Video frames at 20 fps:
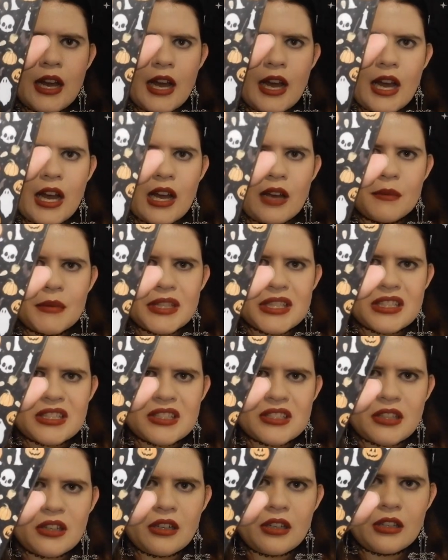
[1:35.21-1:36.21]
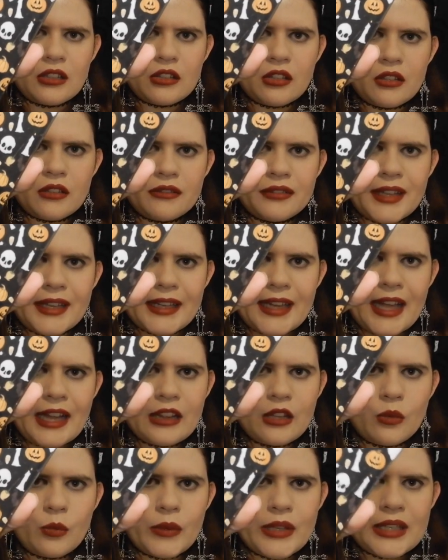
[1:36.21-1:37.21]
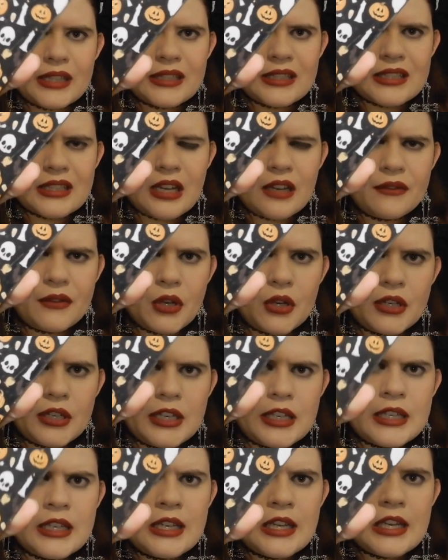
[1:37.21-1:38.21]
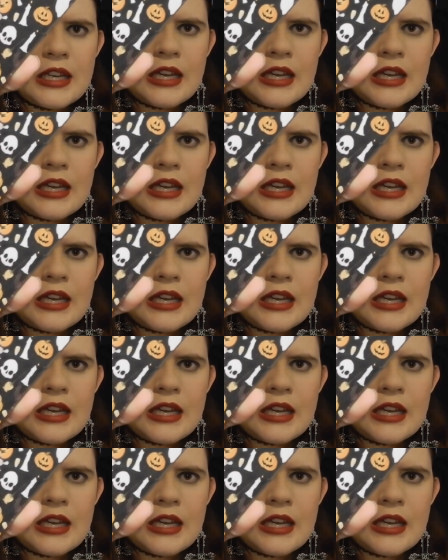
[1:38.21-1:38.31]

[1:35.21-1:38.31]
um, it's just got a lot of like Halloween stuff on it.